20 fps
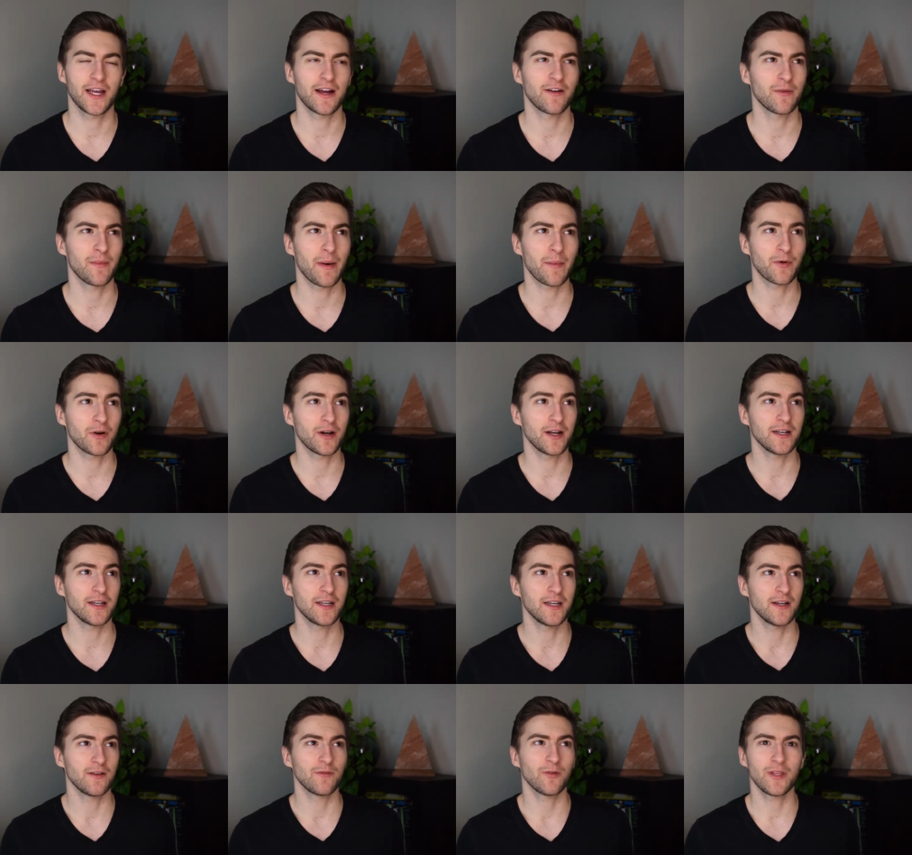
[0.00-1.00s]
I remember it
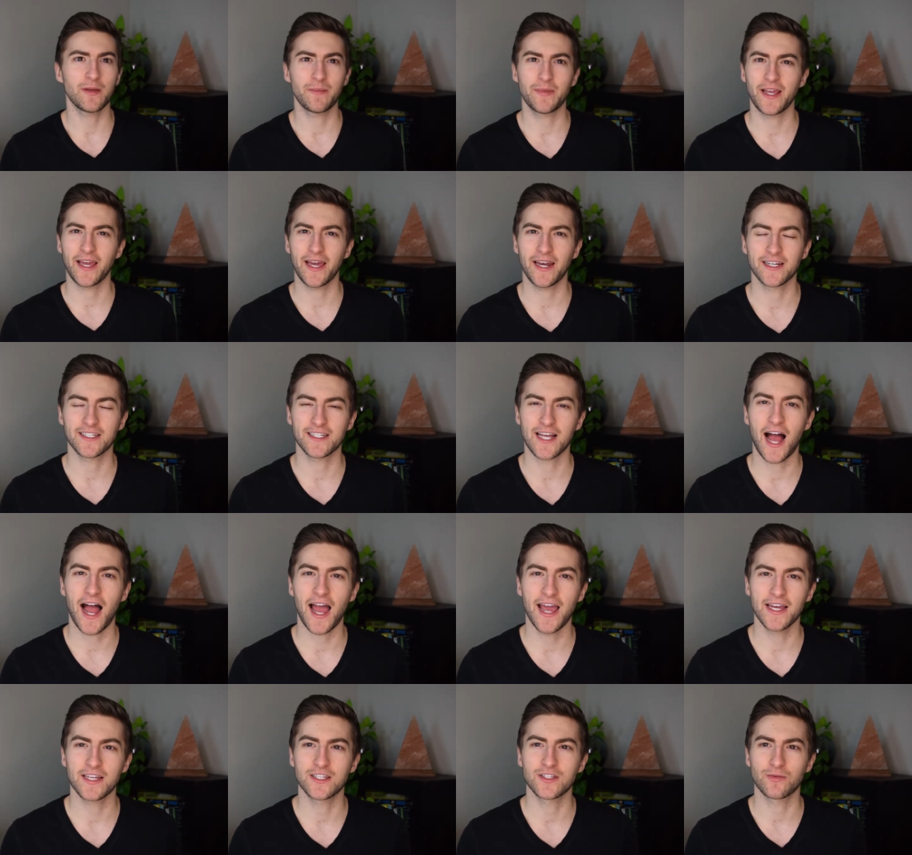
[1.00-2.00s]
really being at its
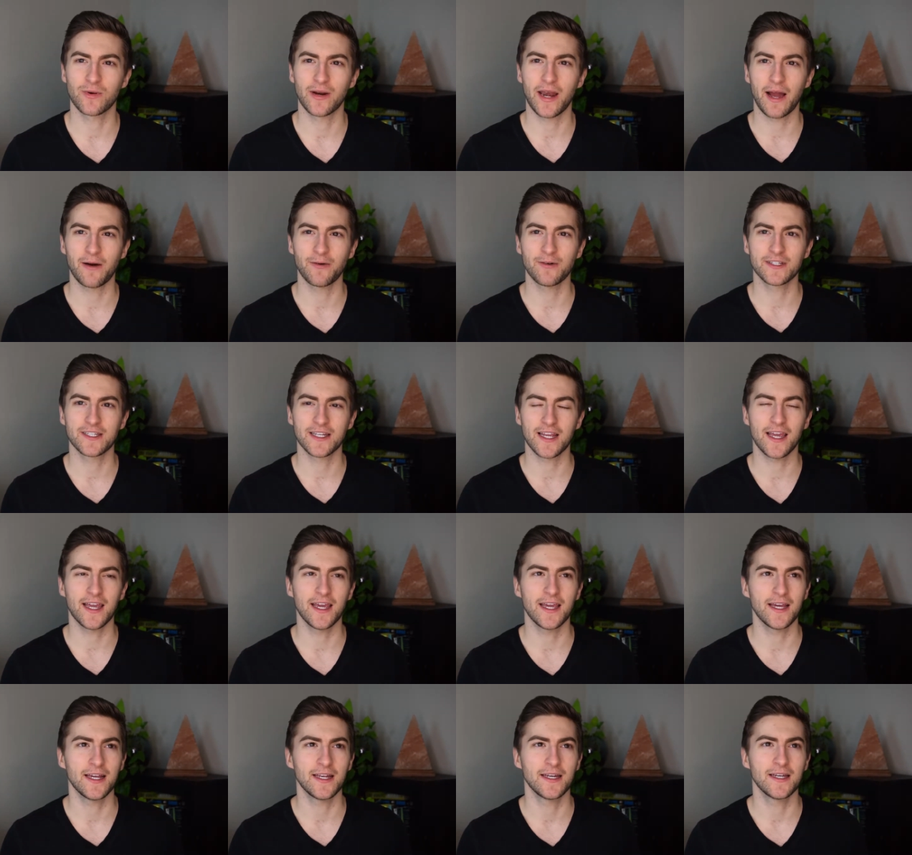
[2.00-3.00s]
highest when I was
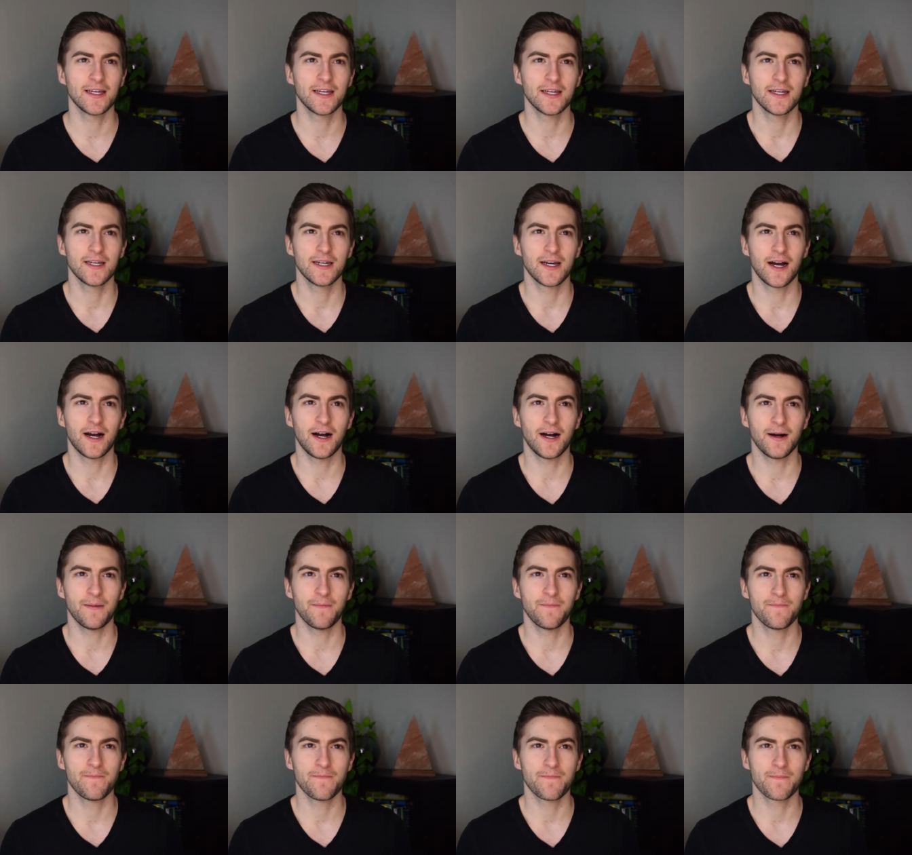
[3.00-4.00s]
in
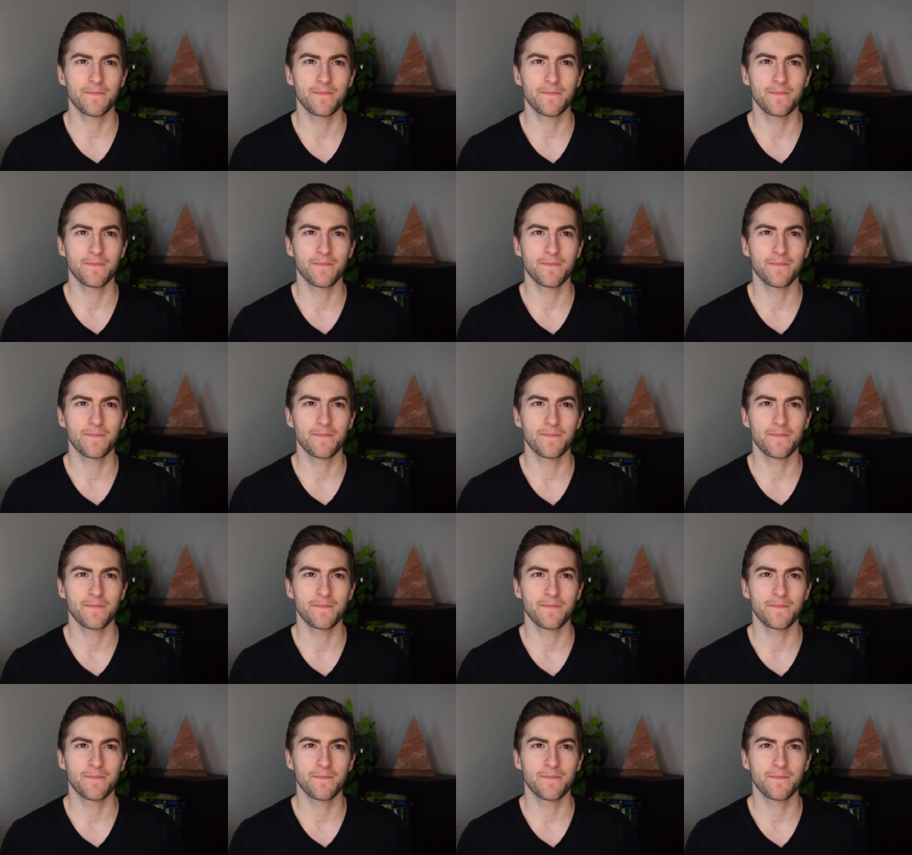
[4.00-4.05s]
um,